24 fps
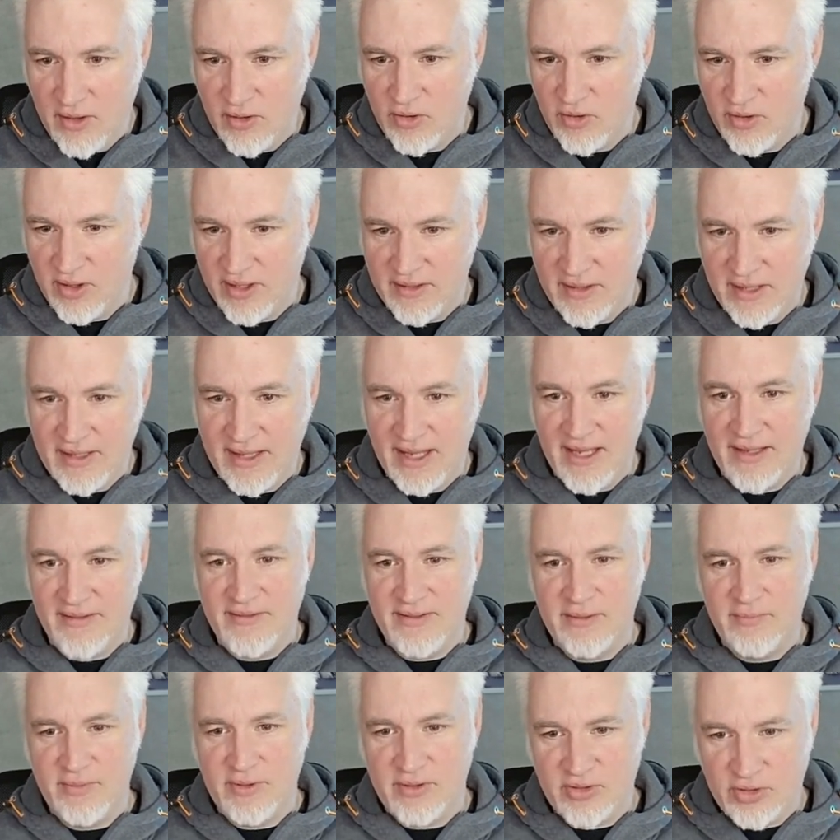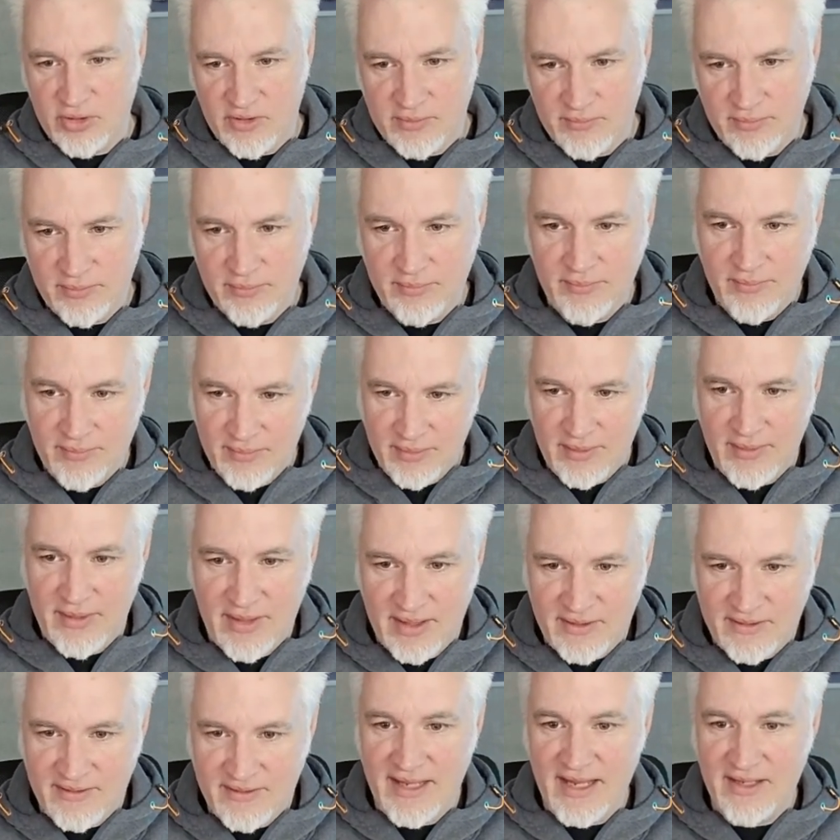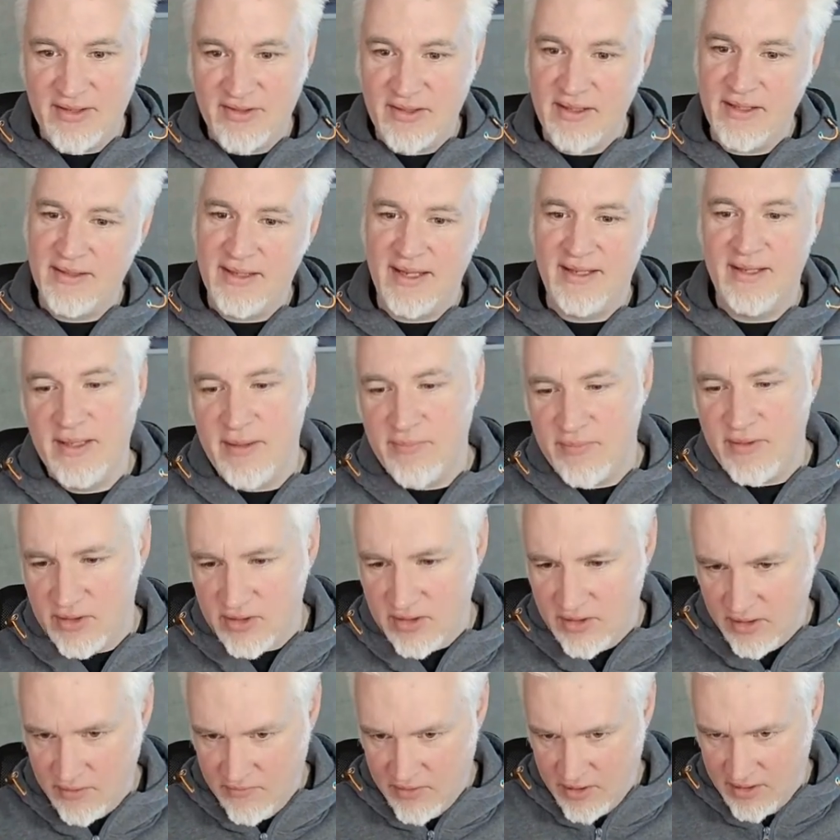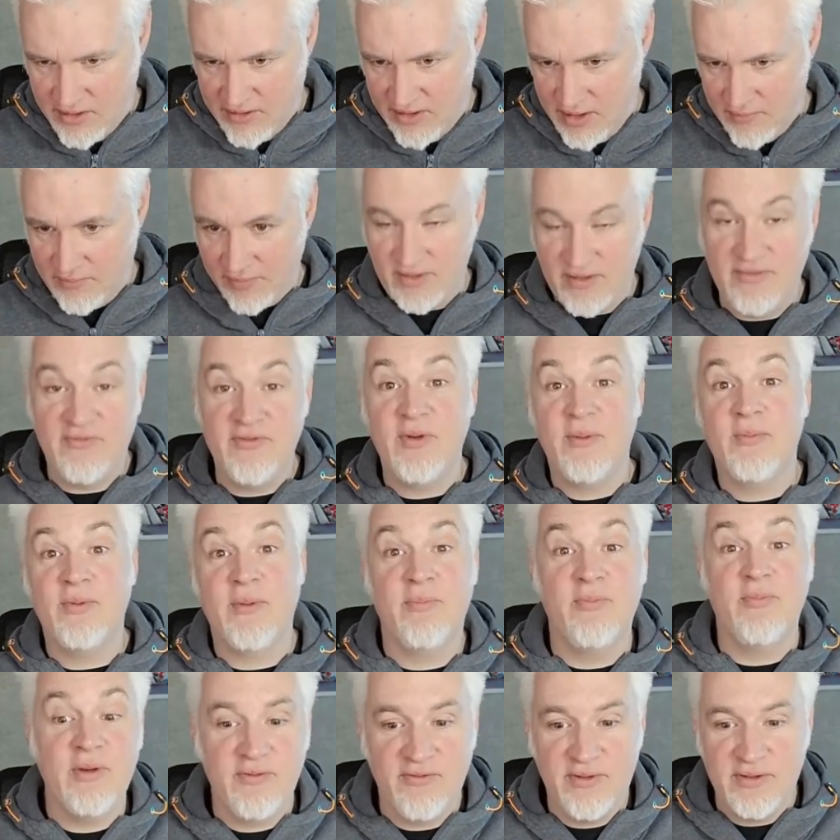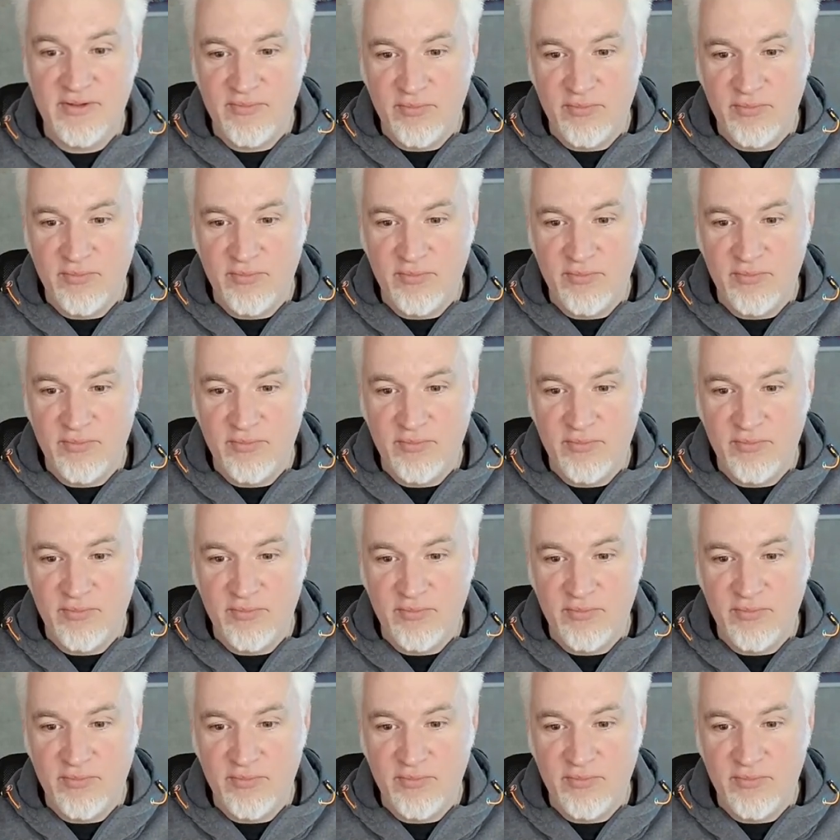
look at the last image. This is actually that image, the first image from the previous